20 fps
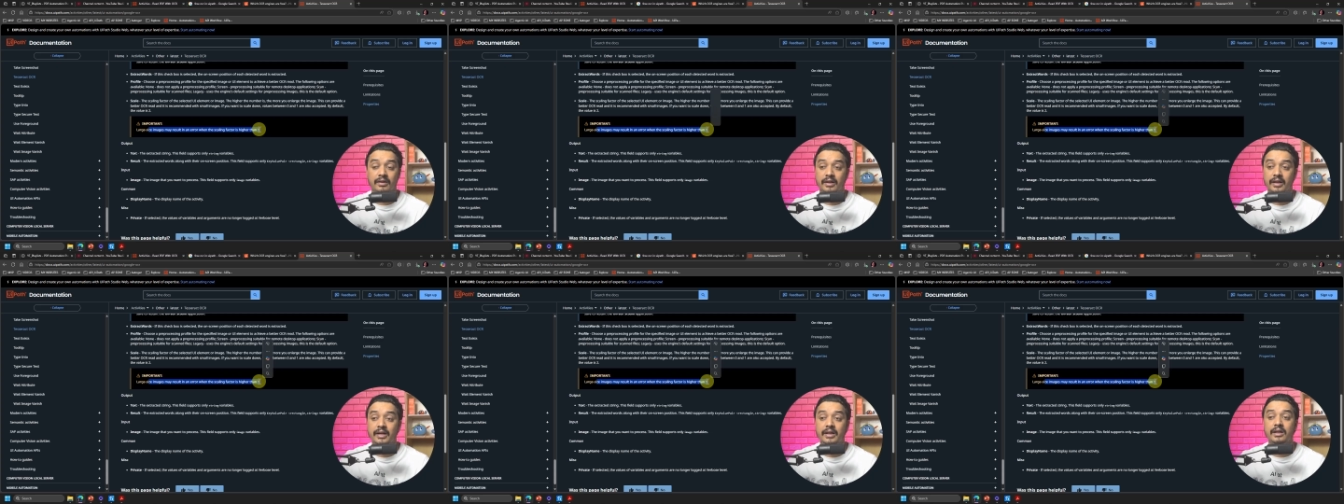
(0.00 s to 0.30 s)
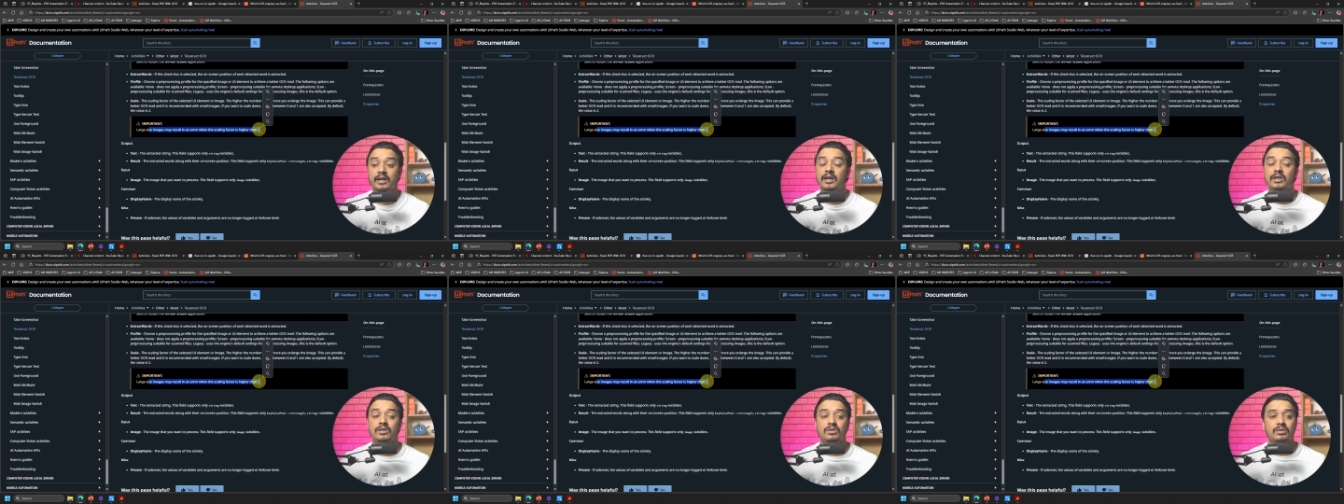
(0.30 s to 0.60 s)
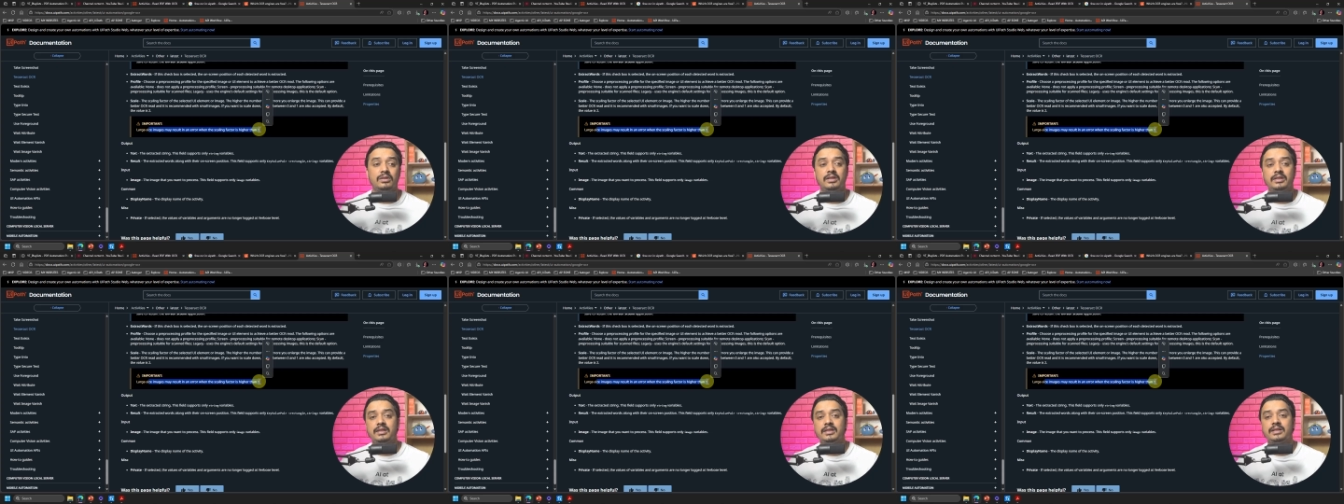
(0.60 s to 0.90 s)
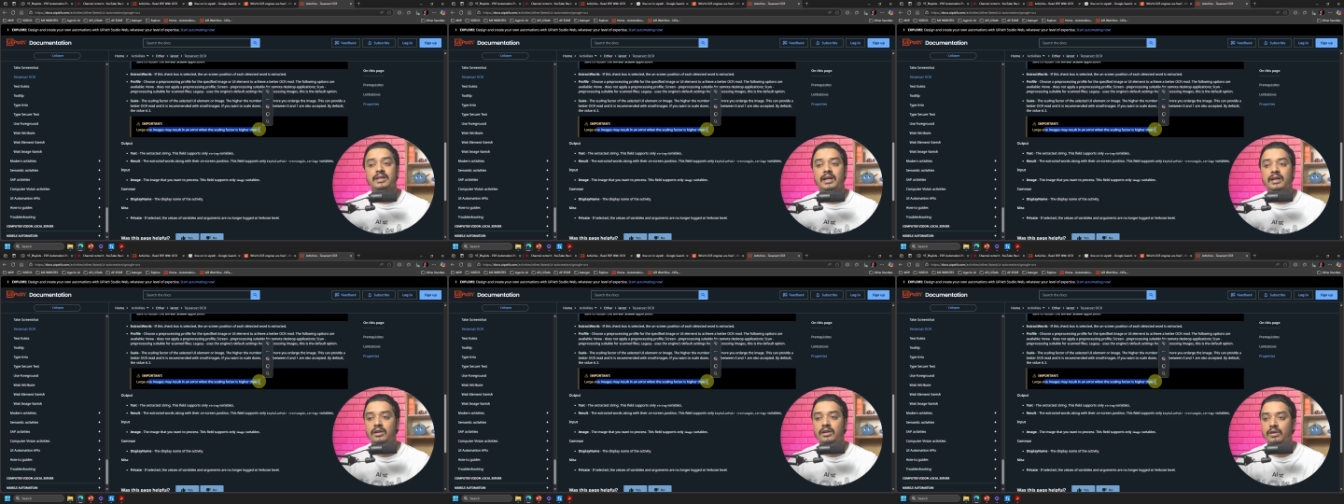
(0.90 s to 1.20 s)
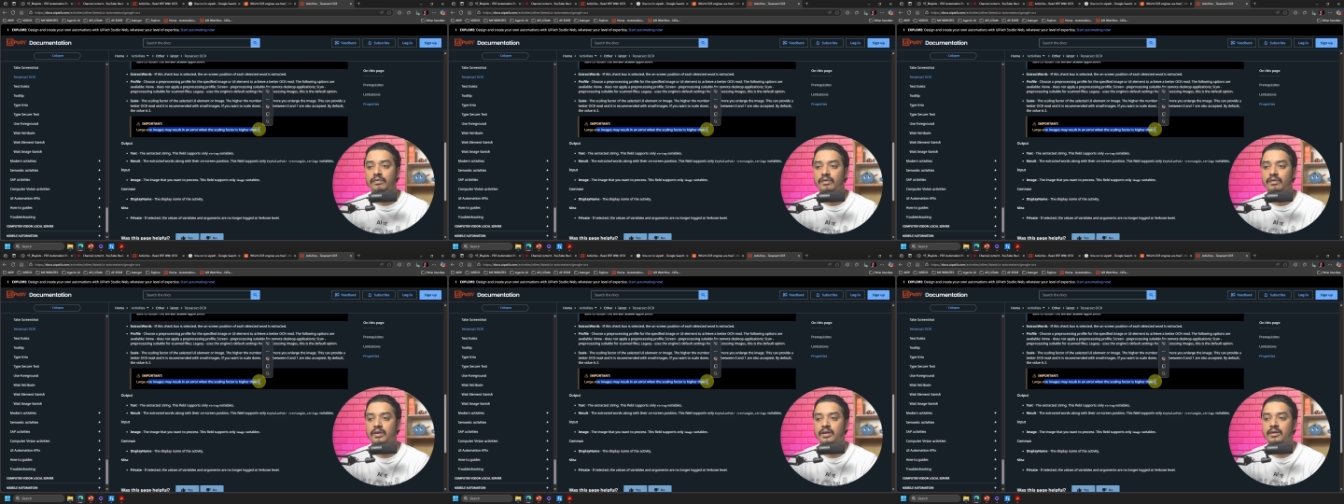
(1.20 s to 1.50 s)
right? So this is kind
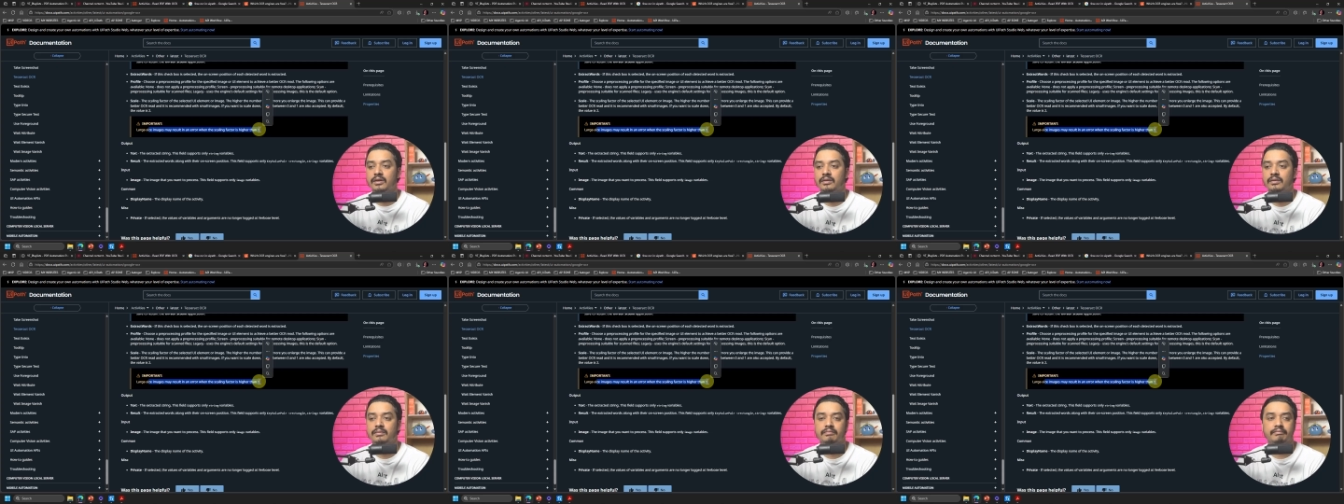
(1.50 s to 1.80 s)
of a